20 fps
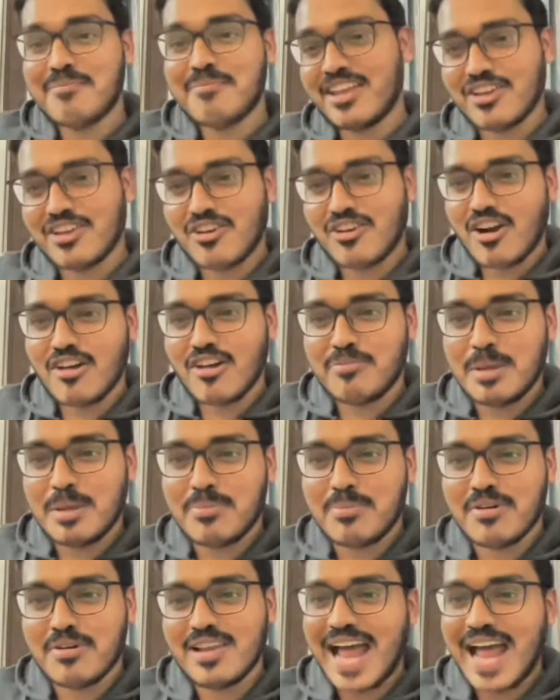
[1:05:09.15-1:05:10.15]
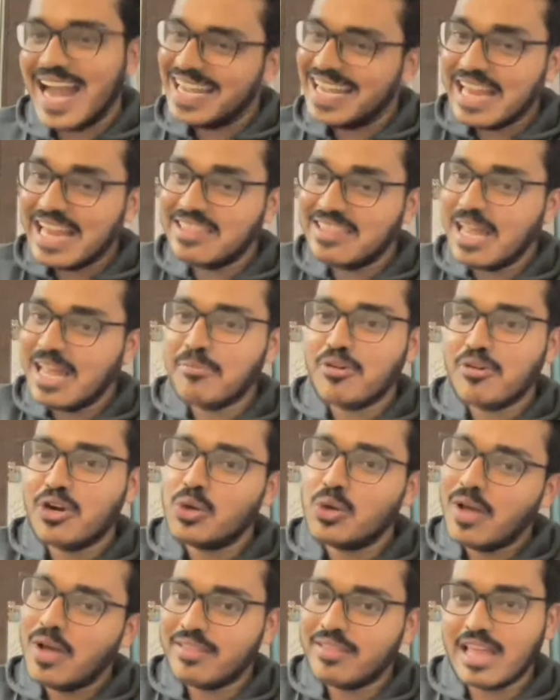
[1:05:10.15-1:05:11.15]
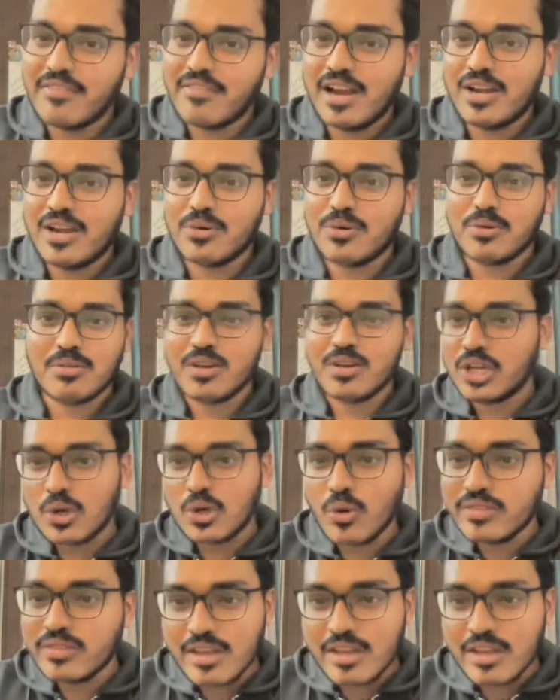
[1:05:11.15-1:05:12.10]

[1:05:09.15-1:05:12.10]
I'll manage a lot of people. I'll tell them to do and they will do.